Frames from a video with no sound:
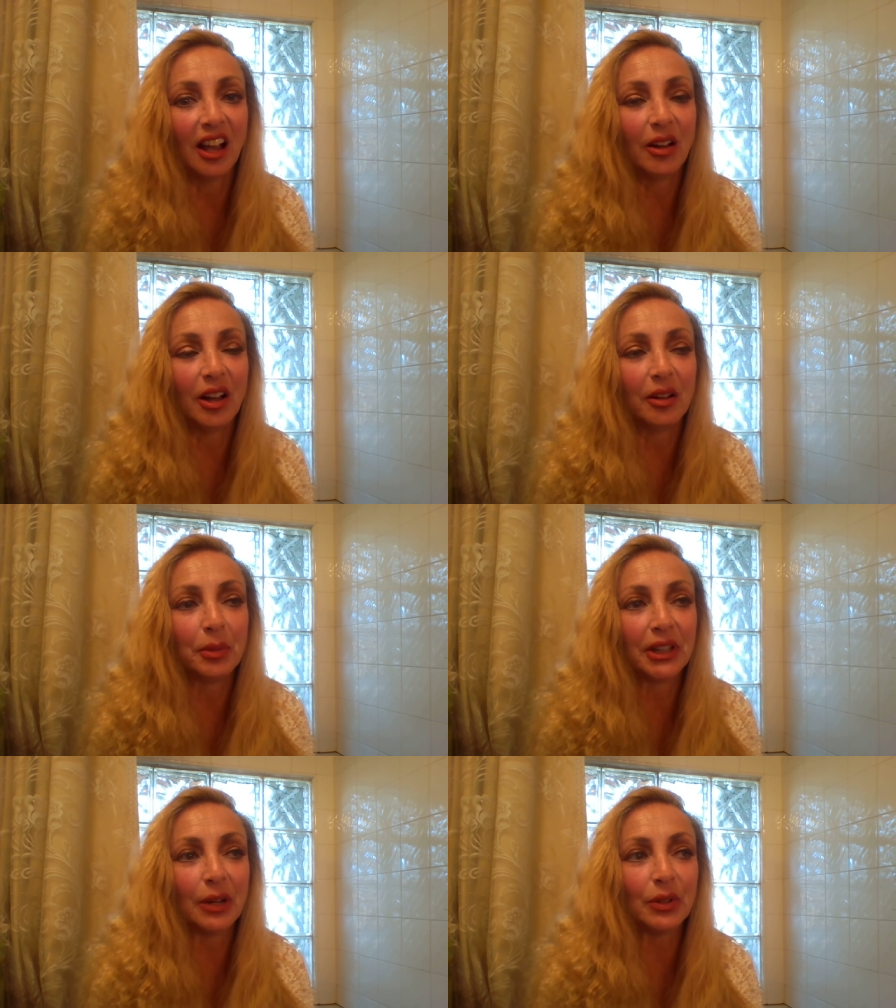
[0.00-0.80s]
Uh,
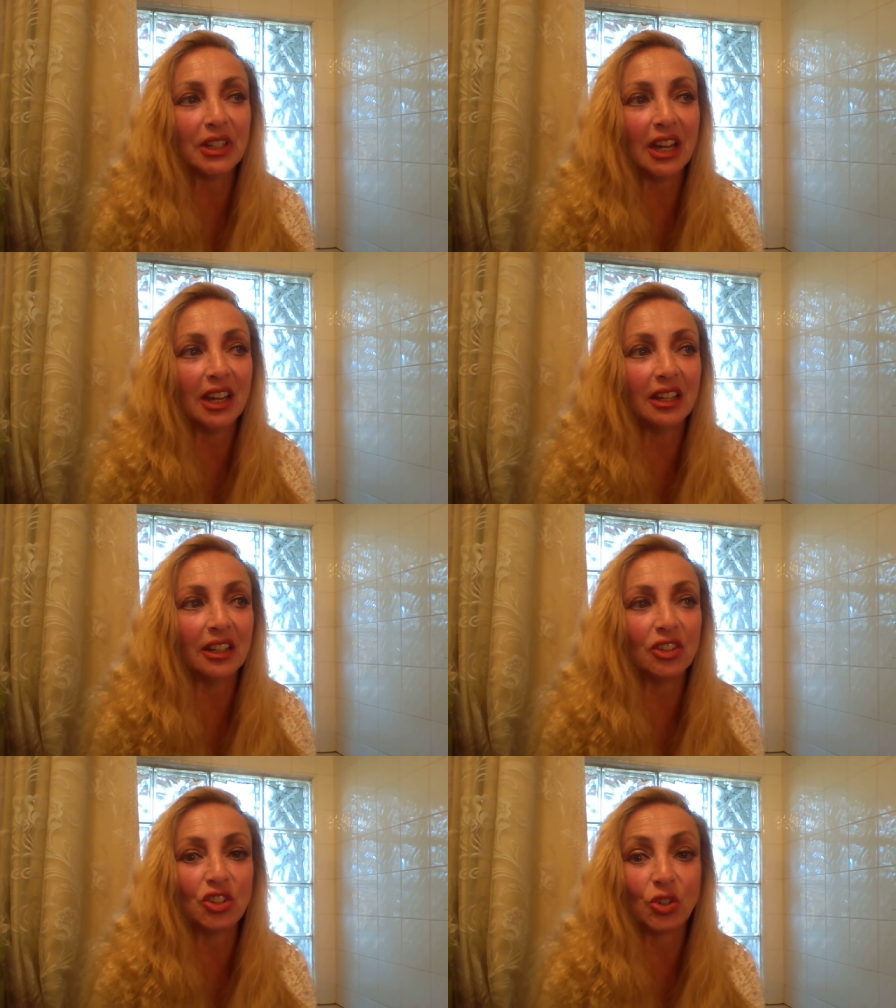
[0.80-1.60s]
but they retained
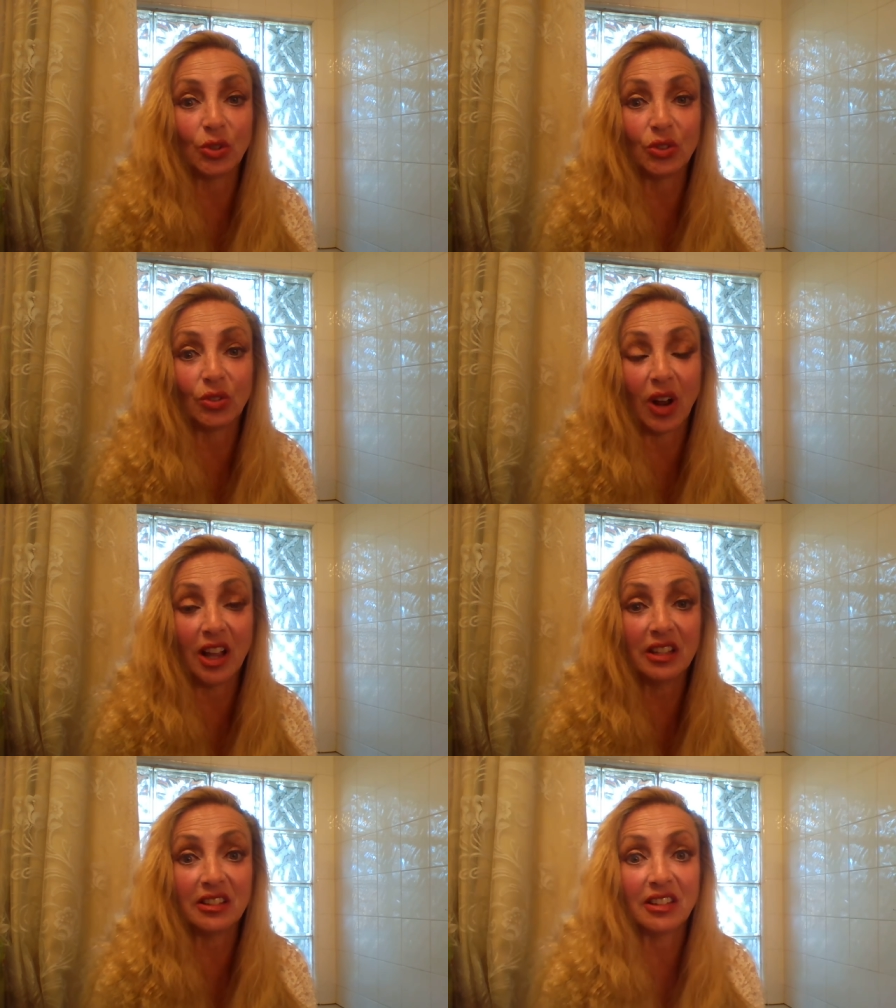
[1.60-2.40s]
insurance
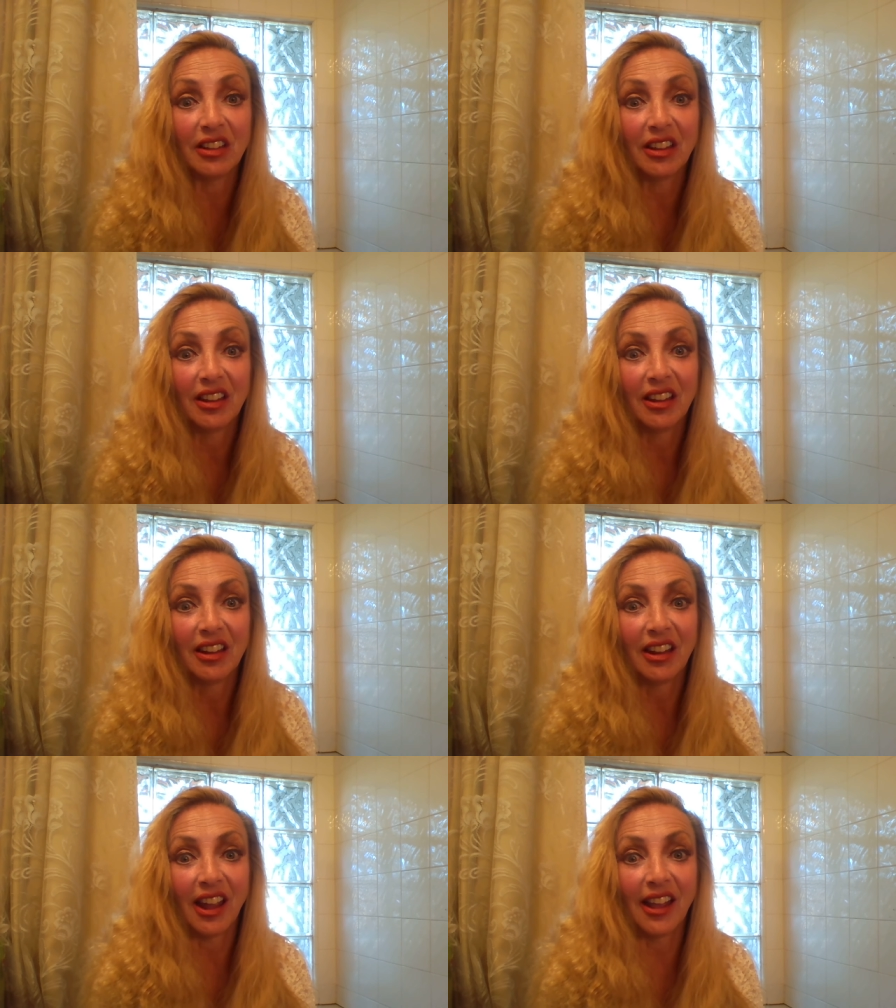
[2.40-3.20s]
rights,
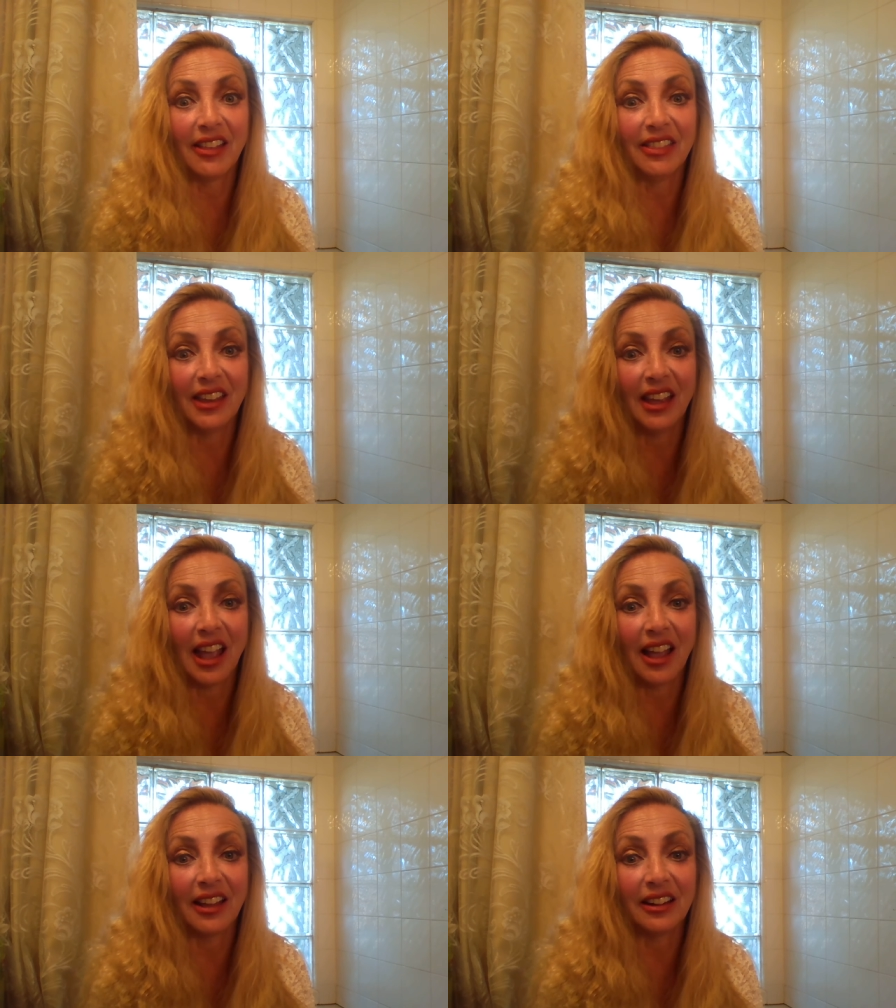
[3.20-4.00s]
and they
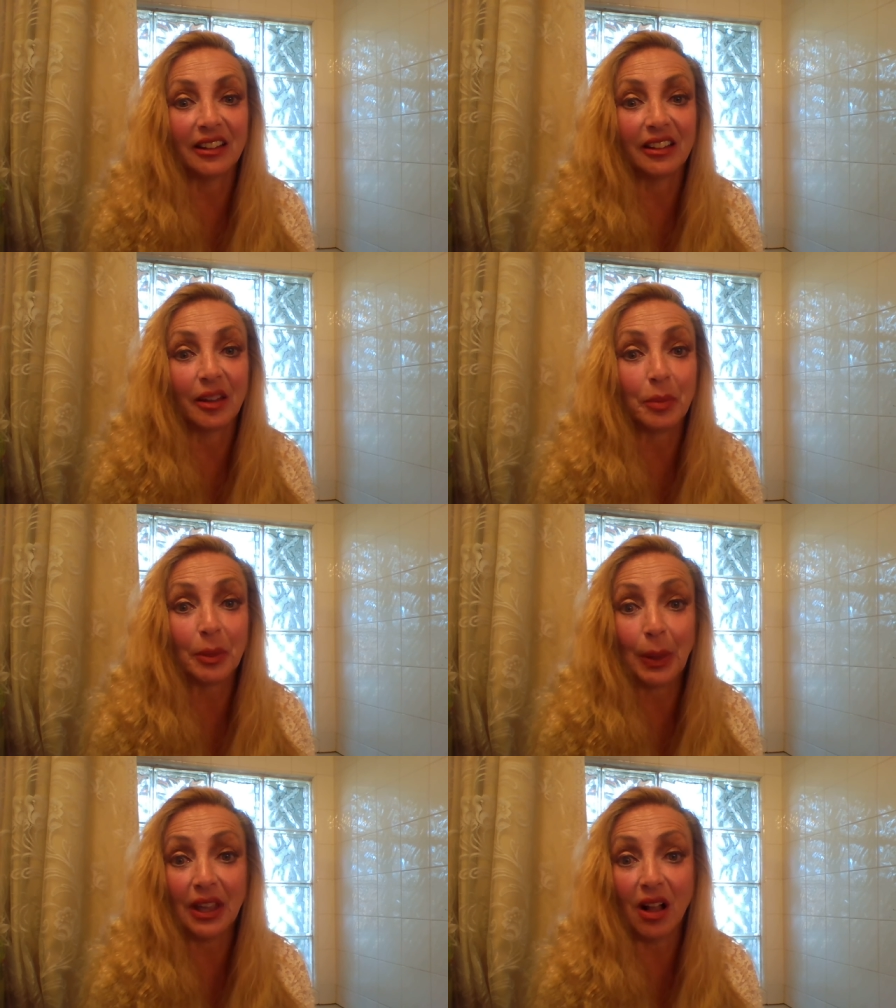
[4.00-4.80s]
had a, a
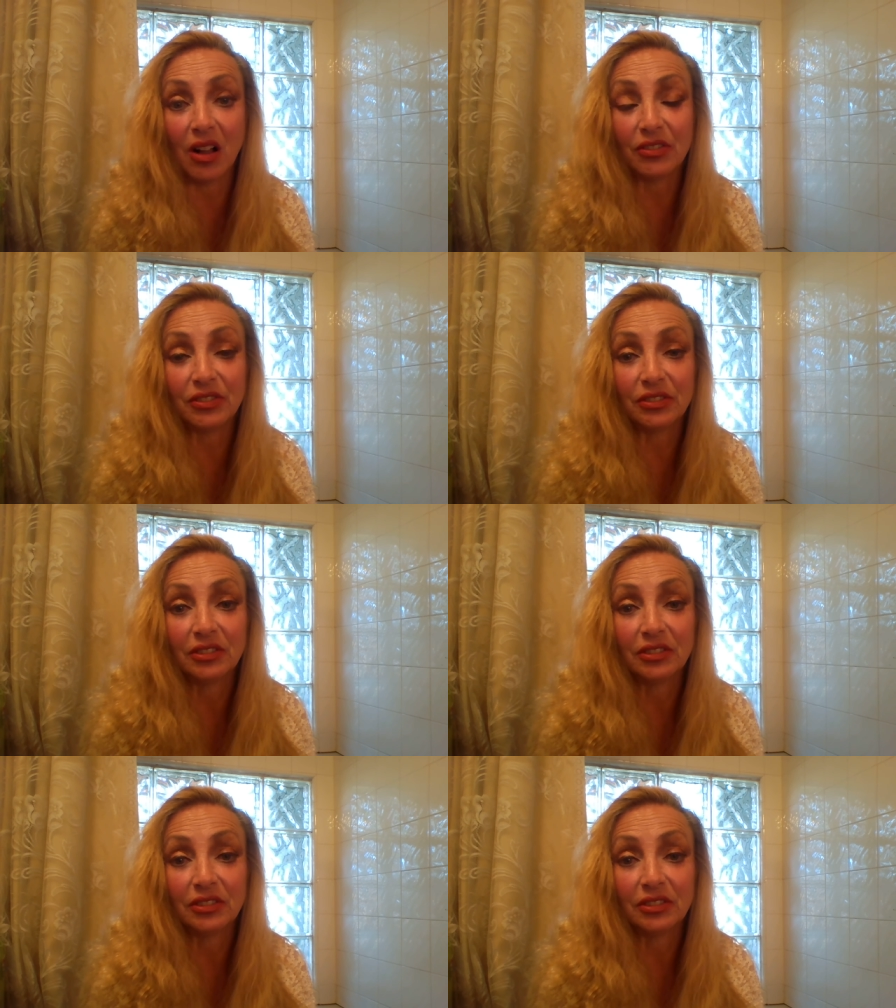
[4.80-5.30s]
big payoff